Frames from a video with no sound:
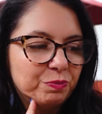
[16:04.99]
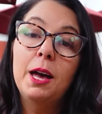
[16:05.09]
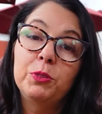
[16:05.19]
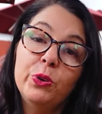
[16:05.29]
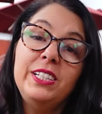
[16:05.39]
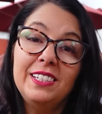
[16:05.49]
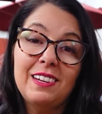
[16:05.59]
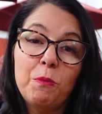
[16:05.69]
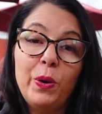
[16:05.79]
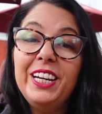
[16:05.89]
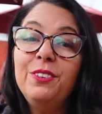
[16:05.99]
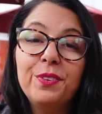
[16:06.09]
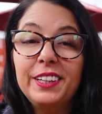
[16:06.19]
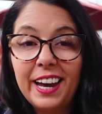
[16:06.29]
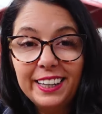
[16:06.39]
I'm waiting
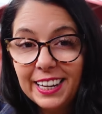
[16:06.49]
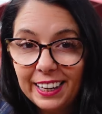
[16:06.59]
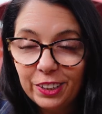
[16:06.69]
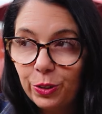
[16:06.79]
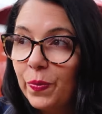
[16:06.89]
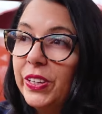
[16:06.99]
for the ajiaco.